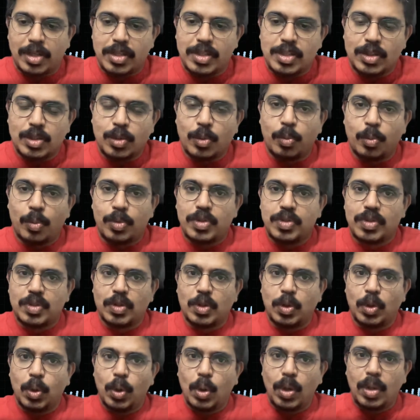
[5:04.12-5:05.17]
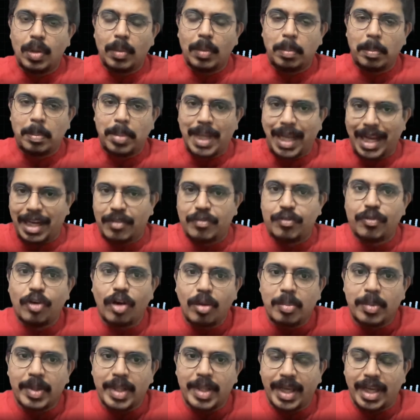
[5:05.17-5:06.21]
So the whole
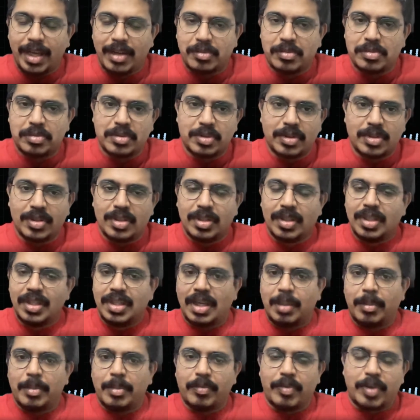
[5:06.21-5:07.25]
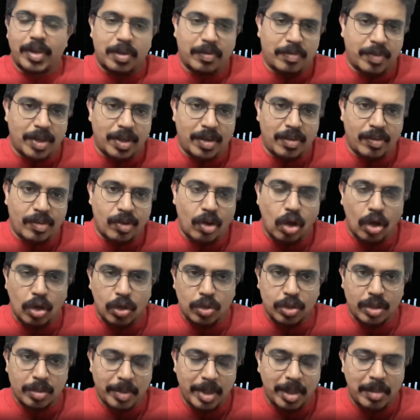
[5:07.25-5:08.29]
platform there, I mean, we all know
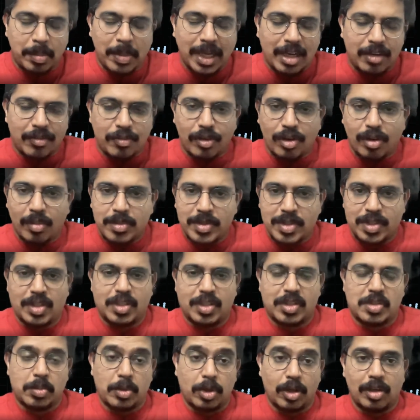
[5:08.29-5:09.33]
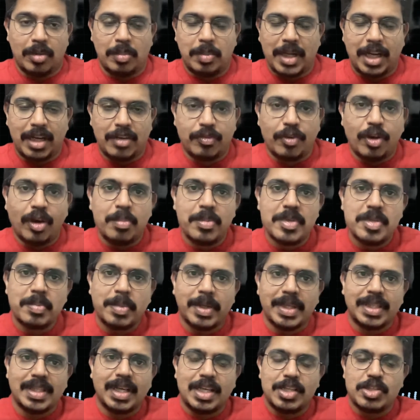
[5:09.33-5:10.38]
the big platforms and the smaller platforms,
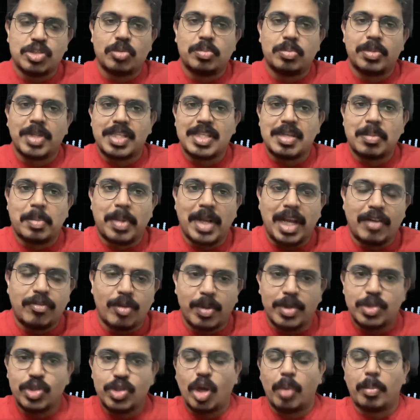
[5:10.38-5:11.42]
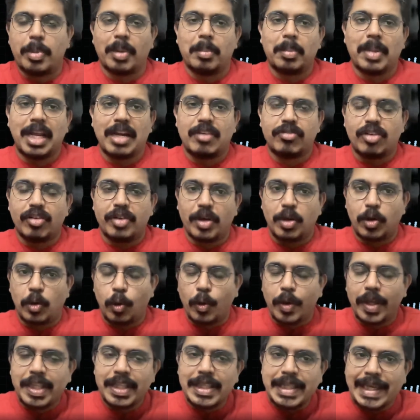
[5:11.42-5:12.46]
but assume there's a platform, a shopping platform, you're
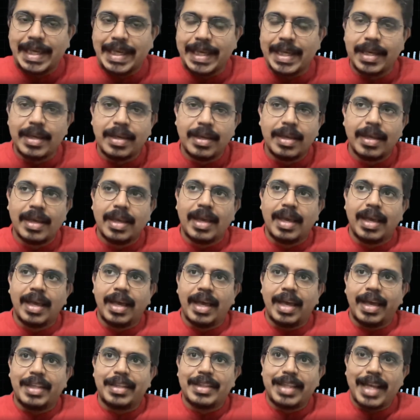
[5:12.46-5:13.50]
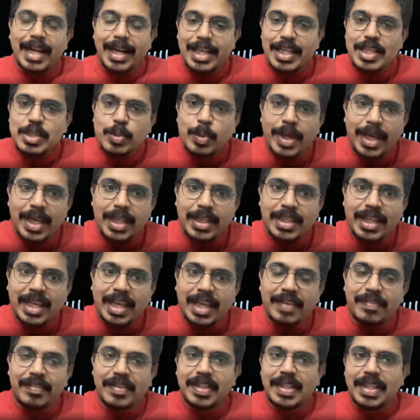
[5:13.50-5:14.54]
going there. And that is where the
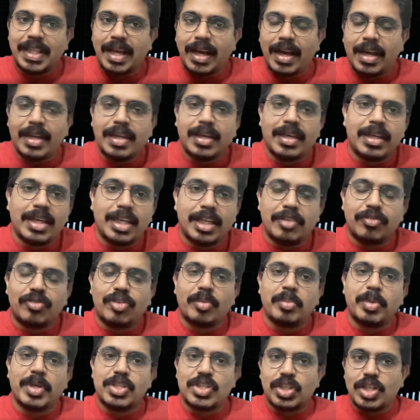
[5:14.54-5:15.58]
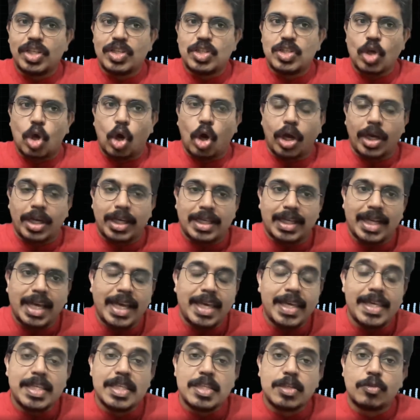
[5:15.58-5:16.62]
entire information is
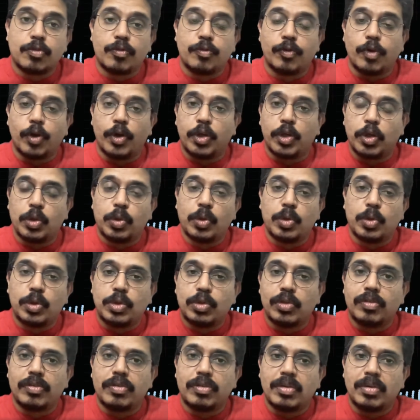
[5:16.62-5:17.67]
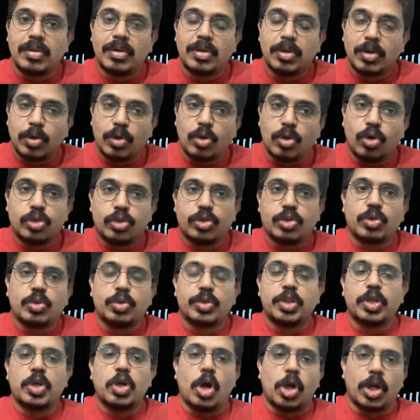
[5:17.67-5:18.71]
organized for you to go through the